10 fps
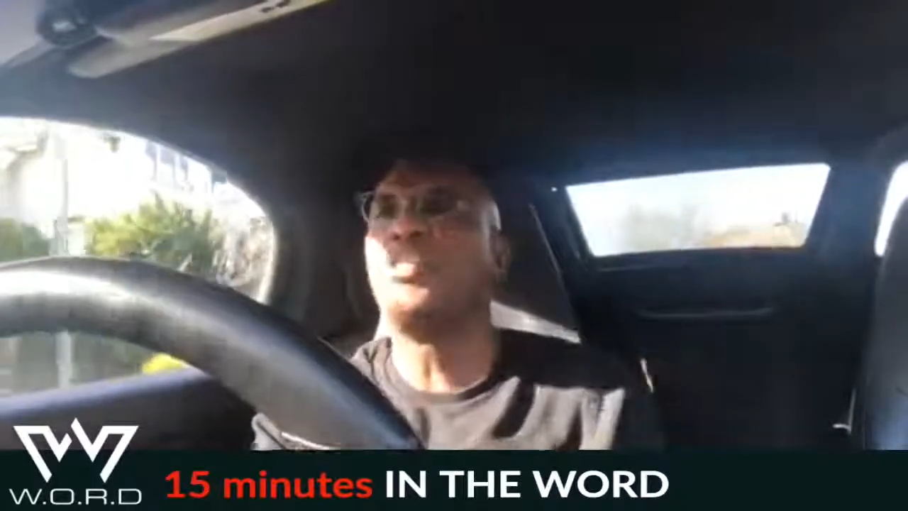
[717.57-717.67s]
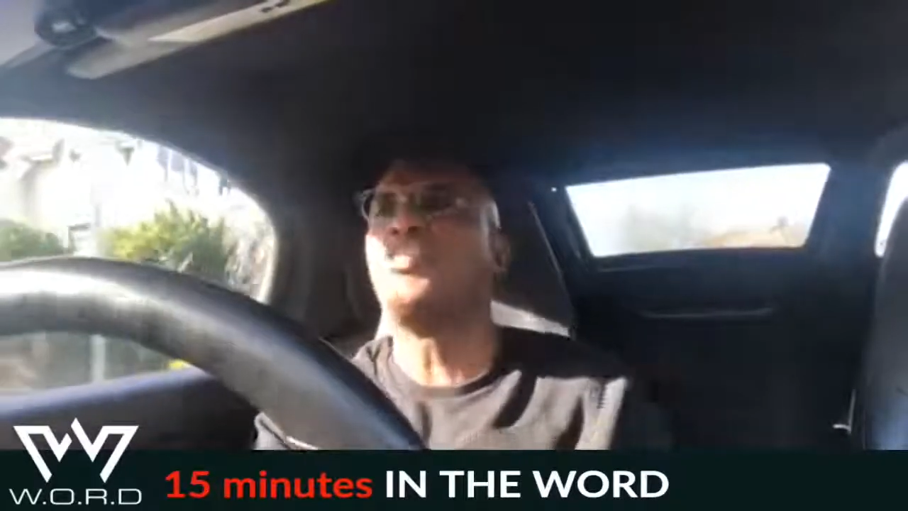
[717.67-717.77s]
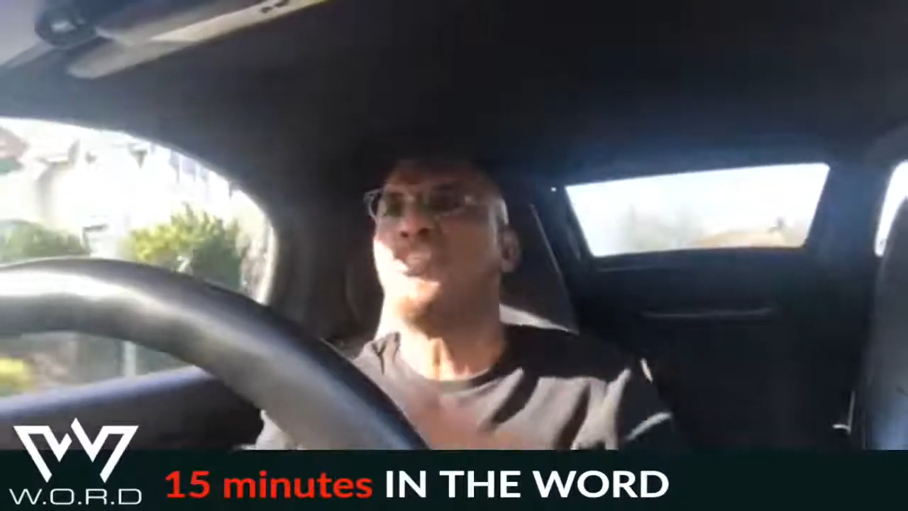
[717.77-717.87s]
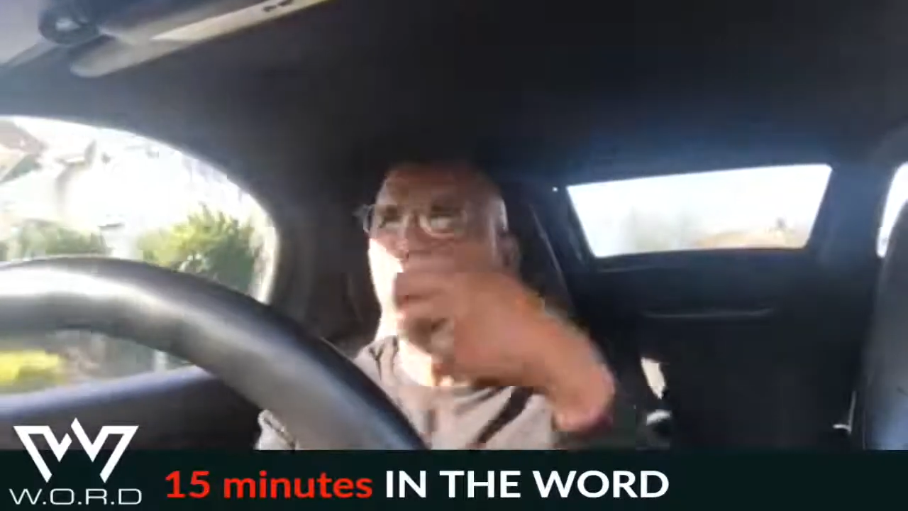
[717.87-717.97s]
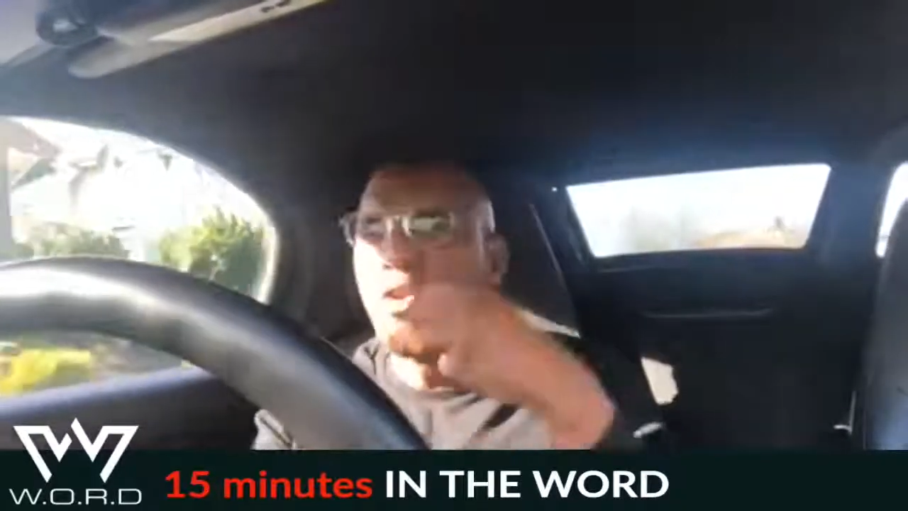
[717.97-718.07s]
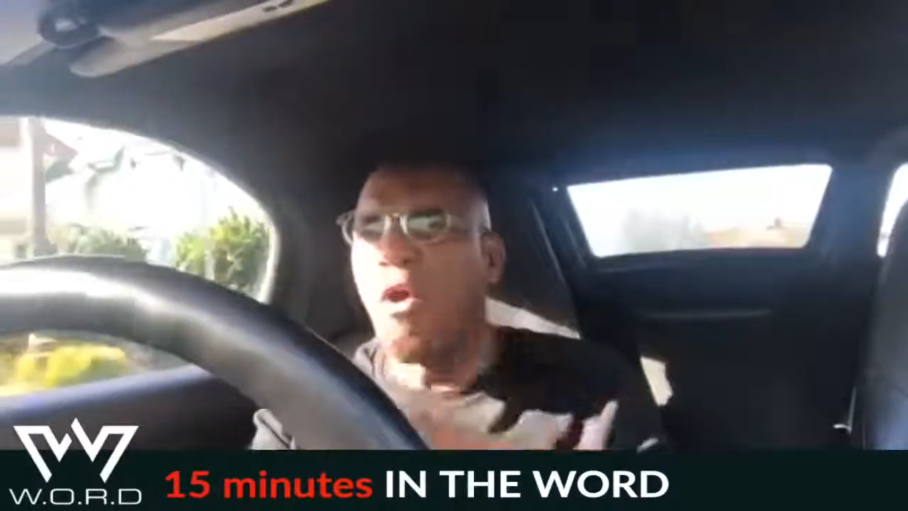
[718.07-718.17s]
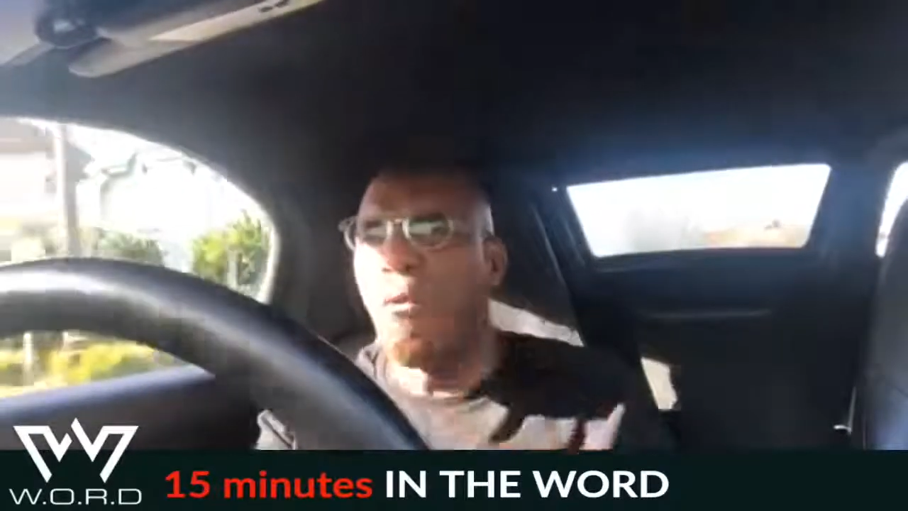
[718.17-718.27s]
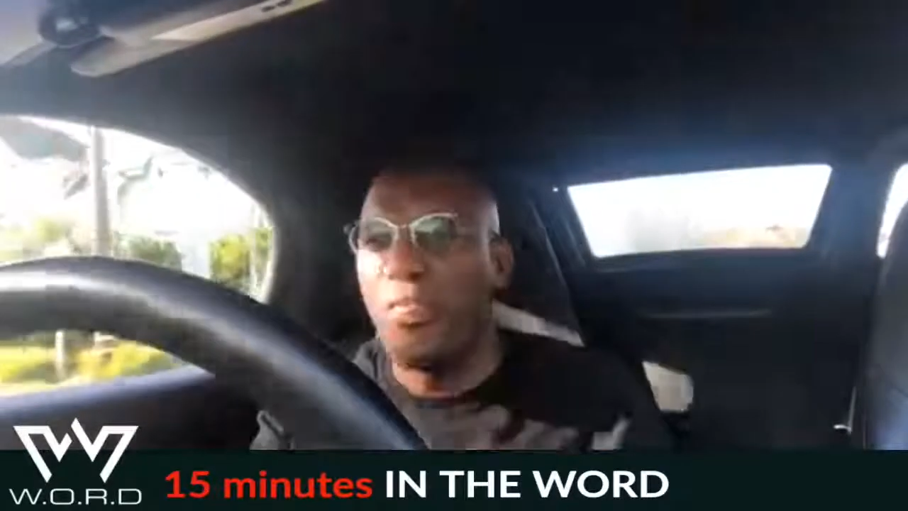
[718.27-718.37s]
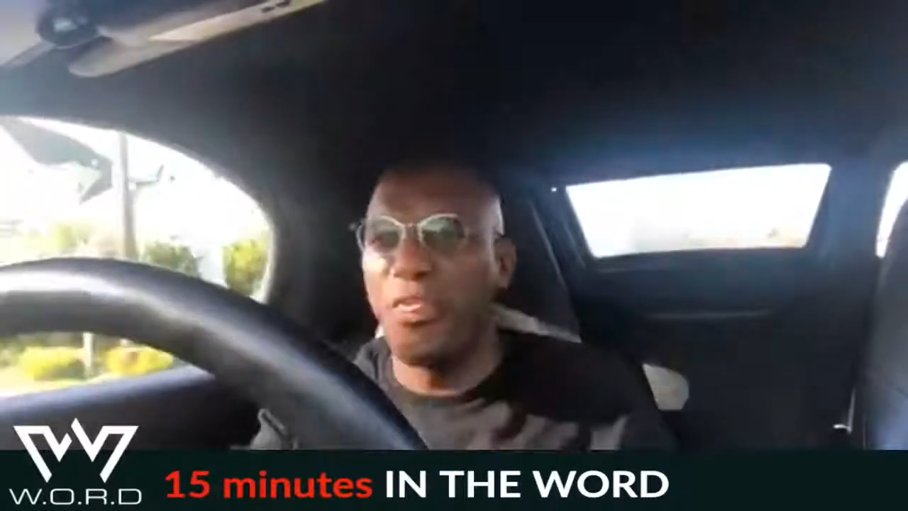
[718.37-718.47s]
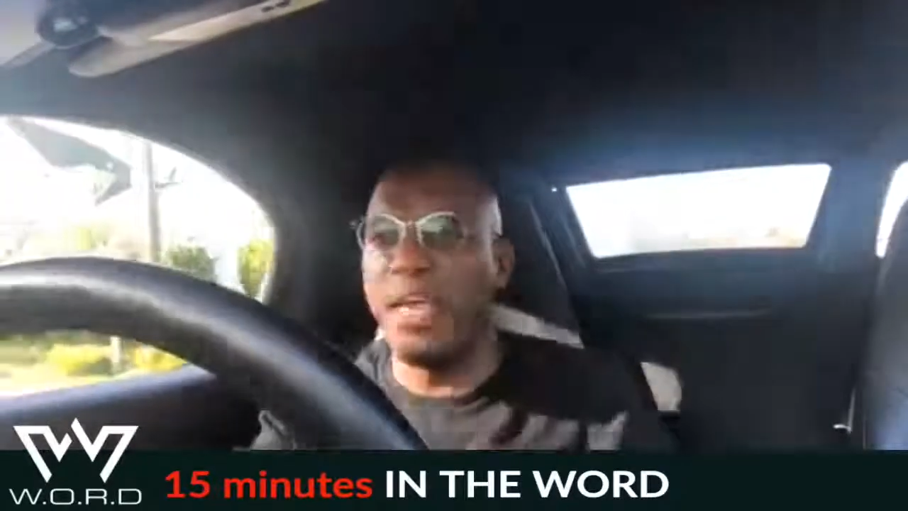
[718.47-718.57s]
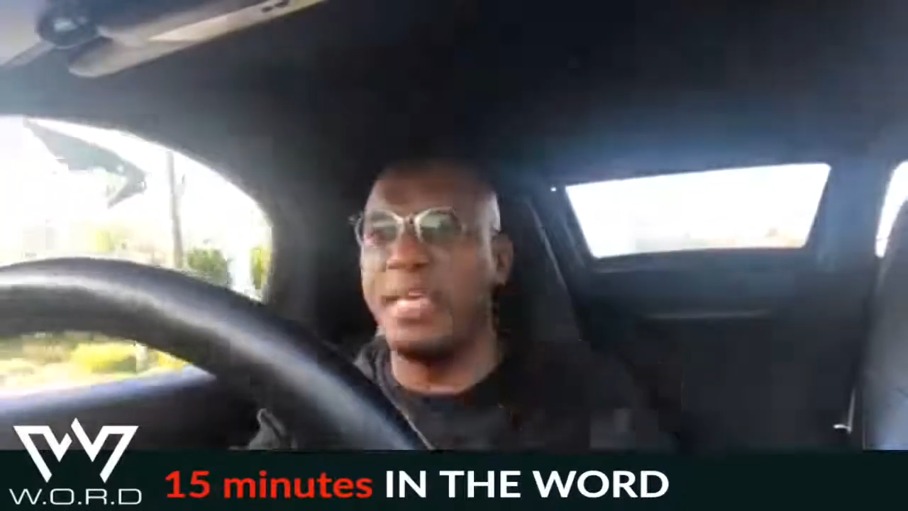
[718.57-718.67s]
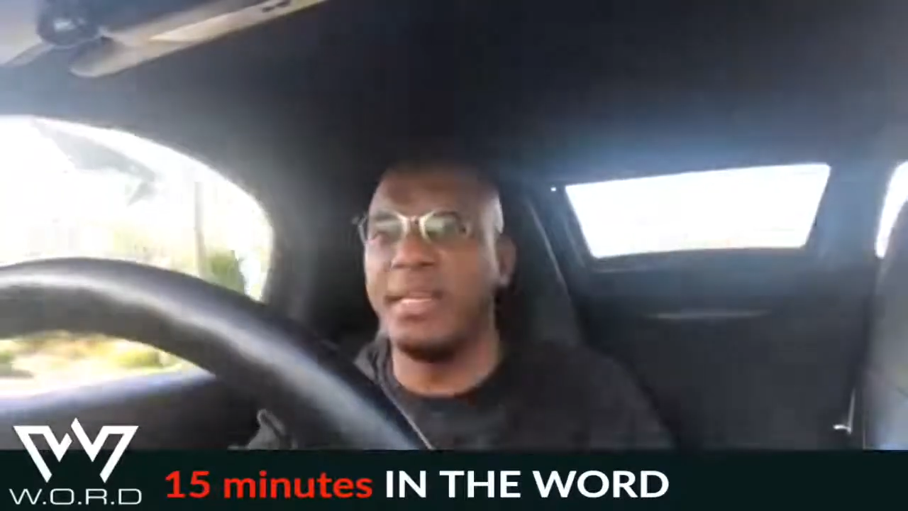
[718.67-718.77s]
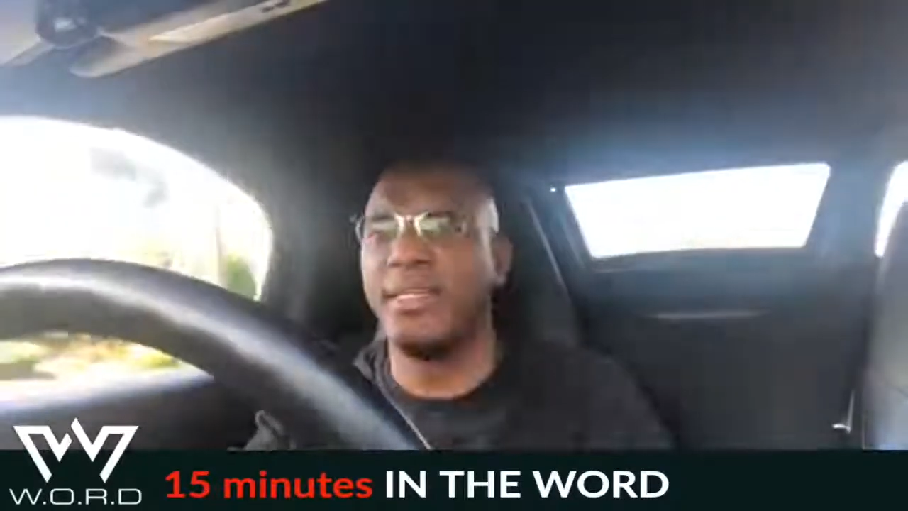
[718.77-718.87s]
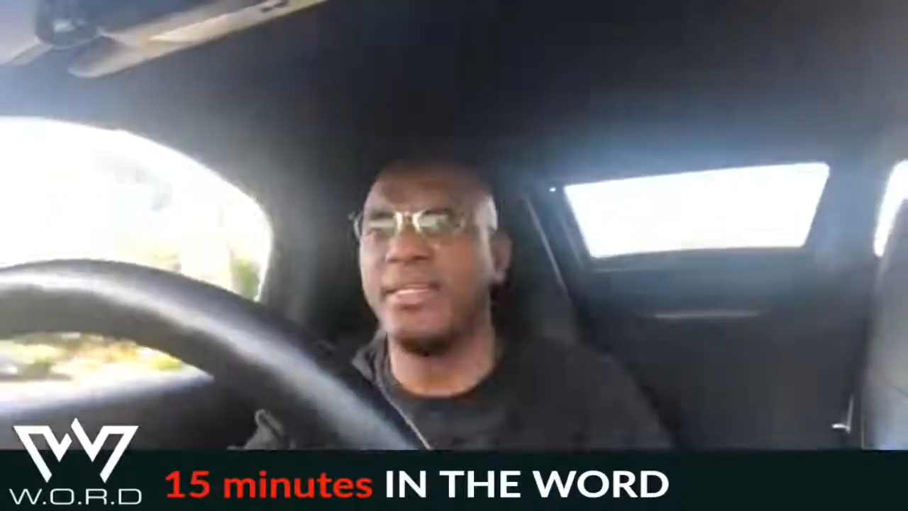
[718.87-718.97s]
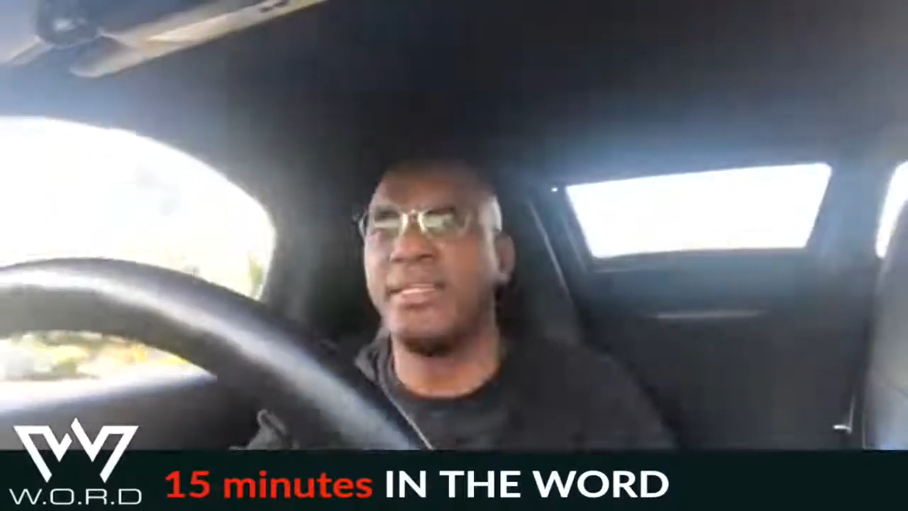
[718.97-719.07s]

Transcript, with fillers: you don't think